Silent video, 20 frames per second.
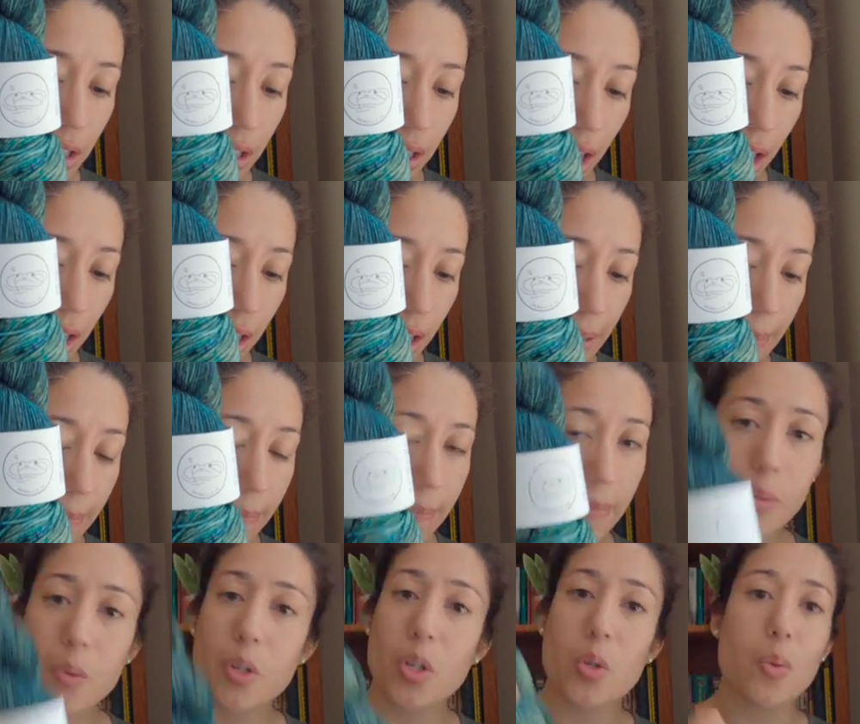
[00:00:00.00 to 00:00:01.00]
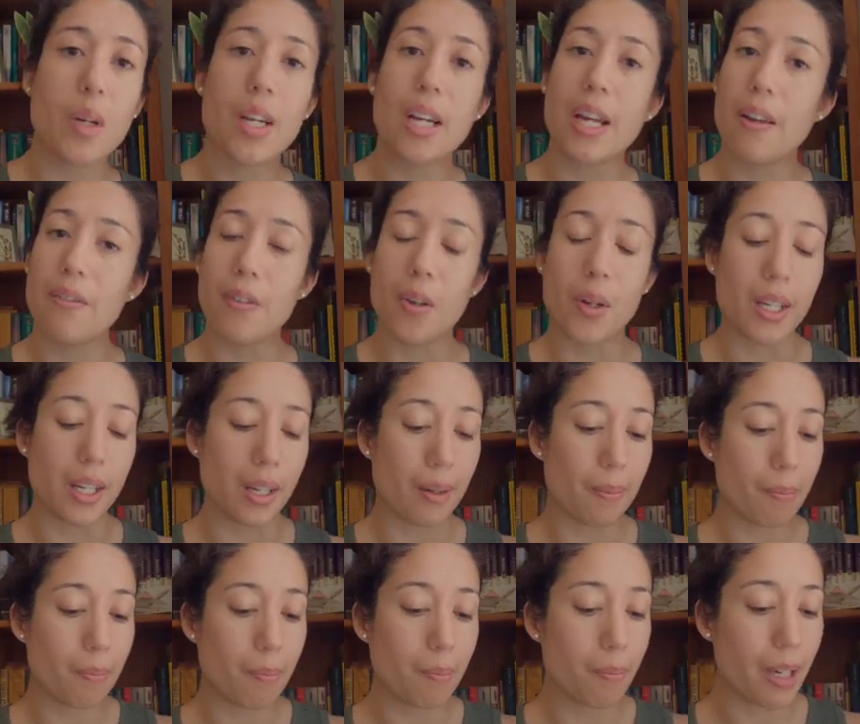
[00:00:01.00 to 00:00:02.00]
sock. Which one, I have no idea,
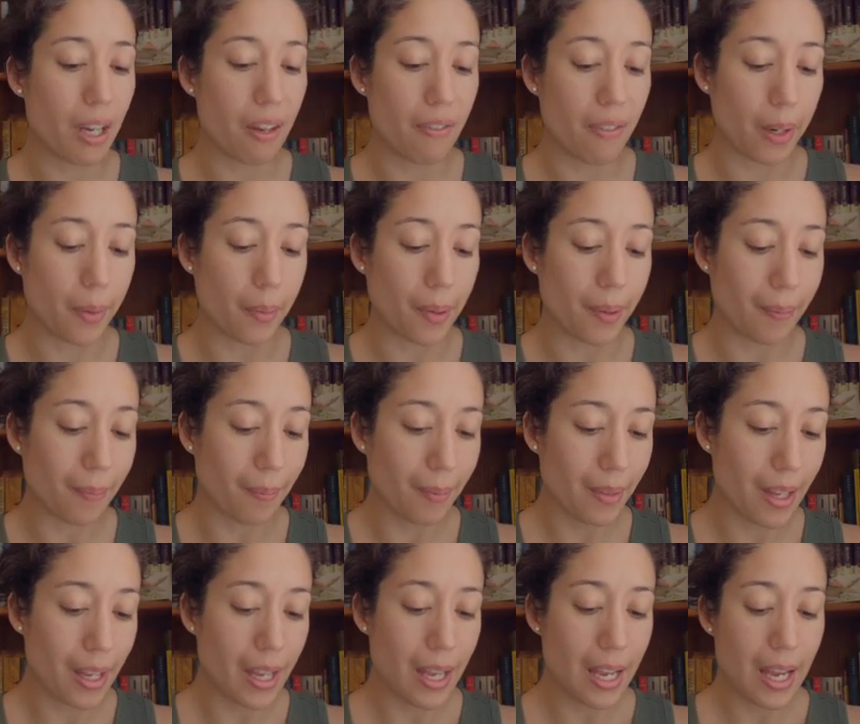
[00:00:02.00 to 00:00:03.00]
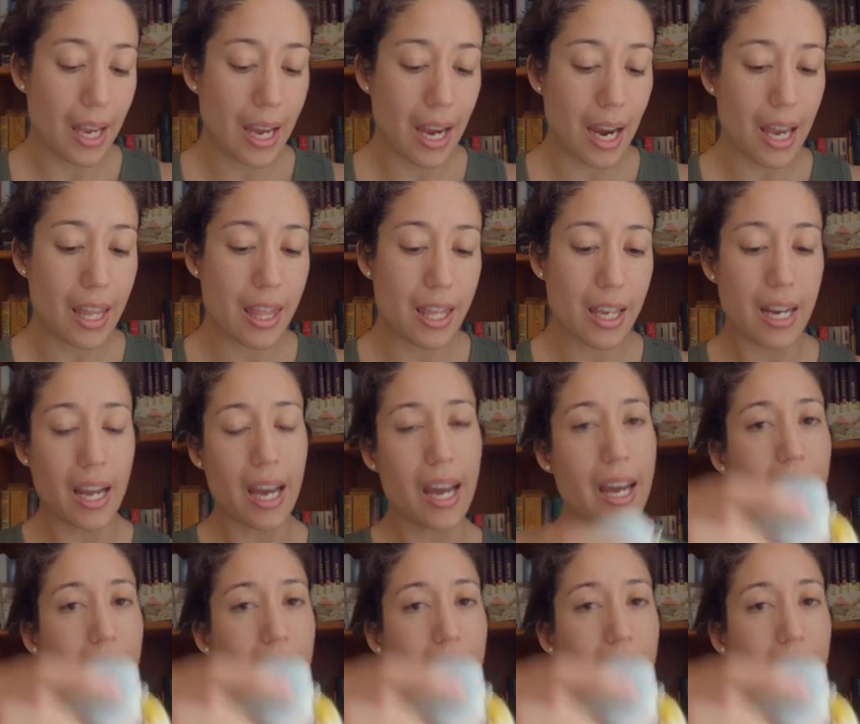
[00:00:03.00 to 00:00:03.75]
but I'll find one. And then I